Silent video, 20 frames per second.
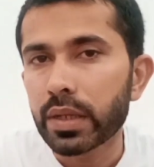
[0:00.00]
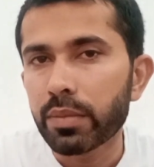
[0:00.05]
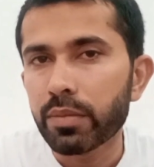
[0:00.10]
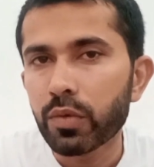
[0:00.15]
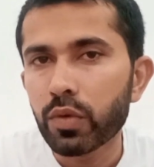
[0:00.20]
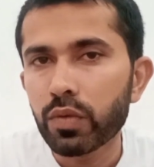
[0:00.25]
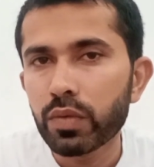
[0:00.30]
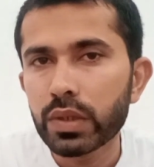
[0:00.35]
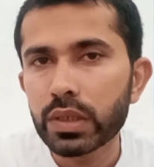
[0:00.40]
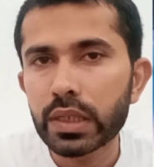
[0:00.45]

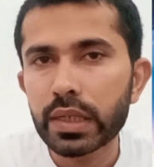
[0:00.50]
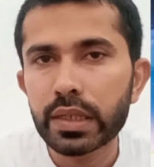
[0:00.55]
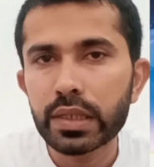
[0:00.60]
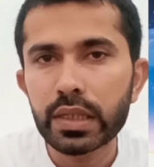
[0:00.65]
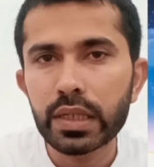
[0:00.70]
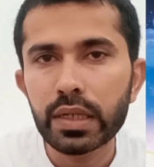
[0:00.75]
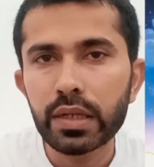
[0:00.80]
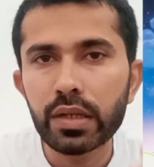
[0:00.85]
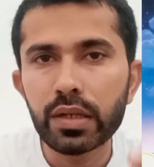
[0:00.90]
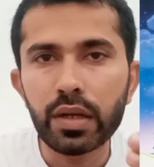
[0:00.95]
In the movie
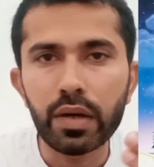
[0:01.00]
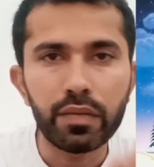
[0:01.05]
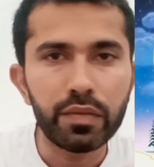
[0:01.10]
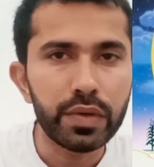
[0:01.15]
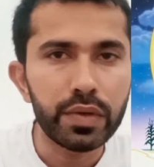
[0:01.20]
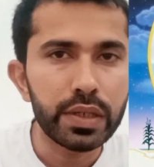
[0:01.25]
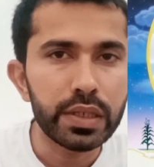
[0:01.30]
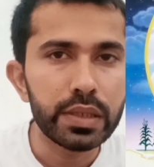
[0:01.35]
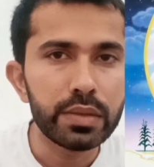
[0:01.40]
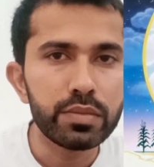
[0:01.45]
Field of
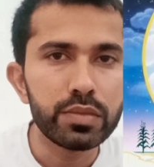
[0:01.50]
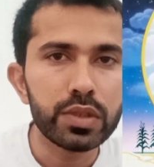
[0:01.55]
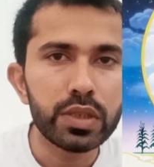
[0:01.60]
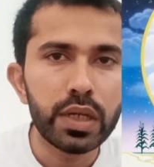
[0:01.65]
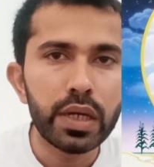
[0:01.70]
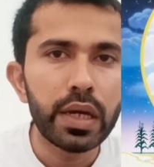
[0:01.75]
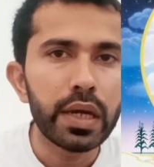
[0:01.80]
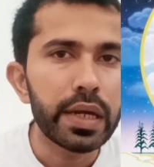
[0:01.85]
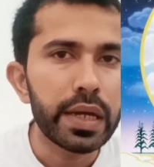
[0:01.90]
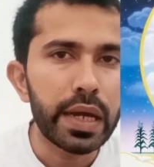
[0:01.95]
Dreams,
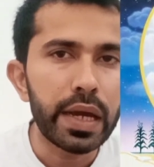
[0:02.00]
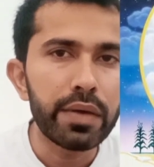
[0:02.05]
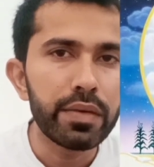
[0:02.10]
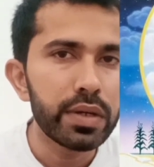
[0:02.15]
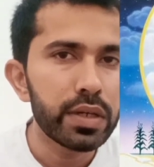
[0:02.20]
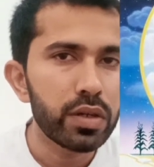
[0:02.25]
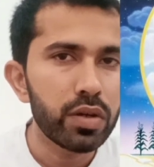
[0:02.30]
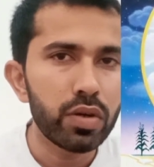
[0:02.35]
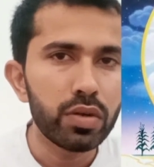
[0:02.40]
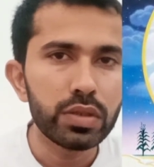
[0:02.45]

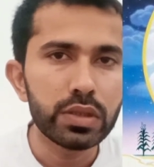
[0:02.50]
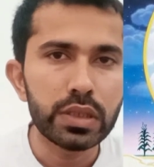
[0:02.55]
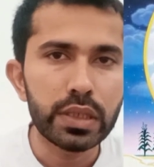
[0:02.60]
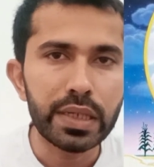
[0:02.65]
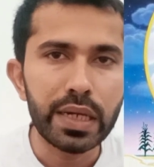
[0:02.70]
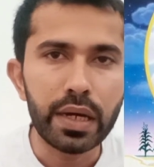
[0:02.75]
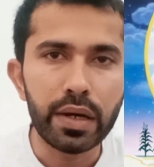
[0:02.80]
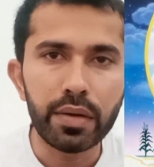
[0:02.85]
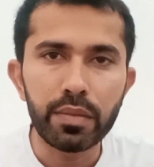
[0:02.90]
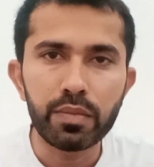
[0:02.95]
Kevin
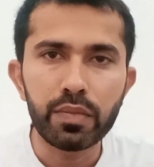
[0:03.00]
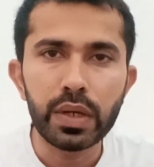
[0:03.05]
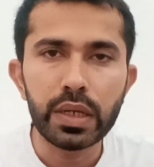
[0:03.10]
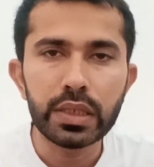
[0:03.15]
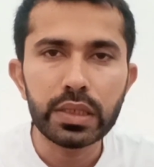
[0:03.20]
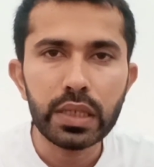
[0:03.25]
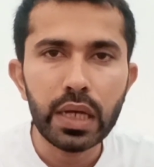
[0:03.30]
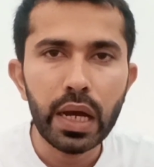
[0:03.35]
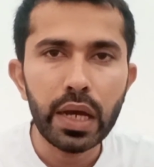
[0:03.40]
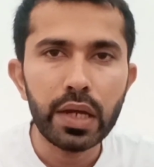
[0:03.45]
Costner plays an